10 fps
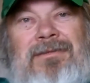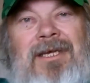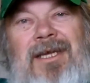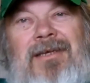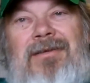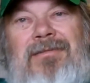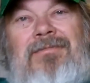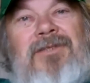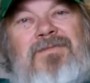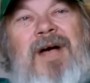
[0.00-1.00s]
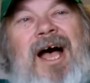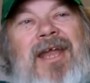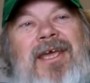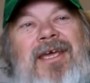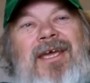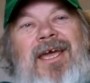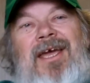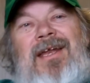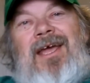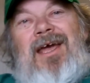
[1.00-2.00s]
leading Spotty
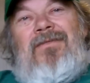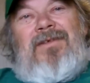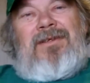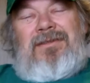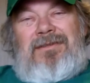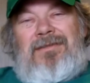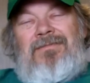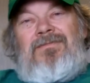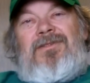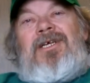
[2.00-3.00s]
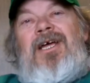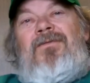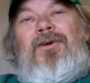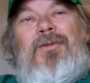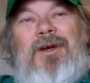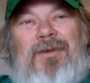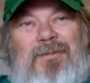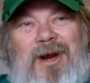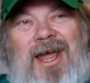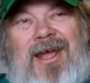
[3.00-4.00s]
and having whatever we were
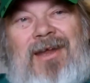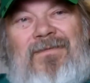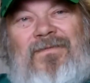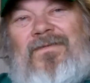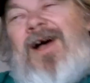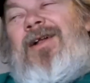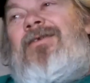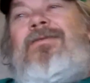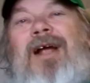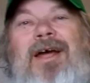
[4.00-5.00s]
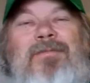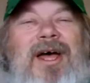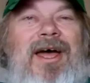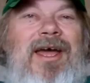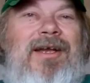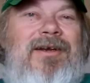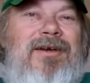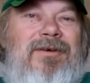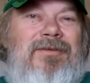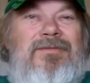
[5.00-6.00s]
breaking follow right behind
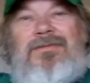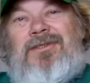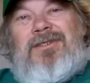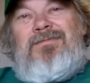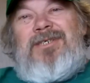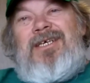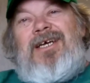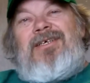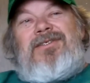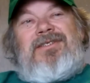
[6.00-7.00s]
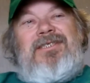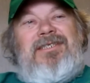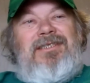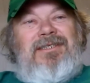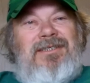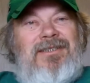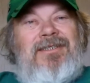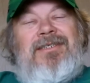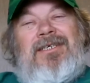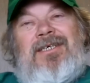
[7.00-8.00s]
her, somebody else leading
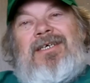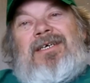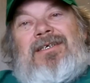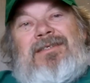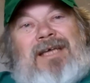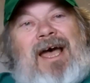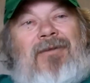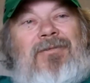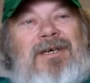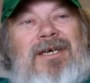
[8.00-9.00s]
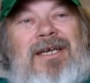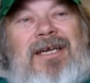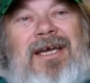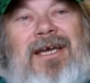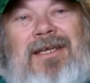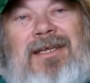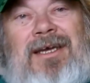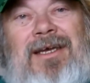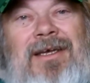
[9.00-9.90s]
that one, and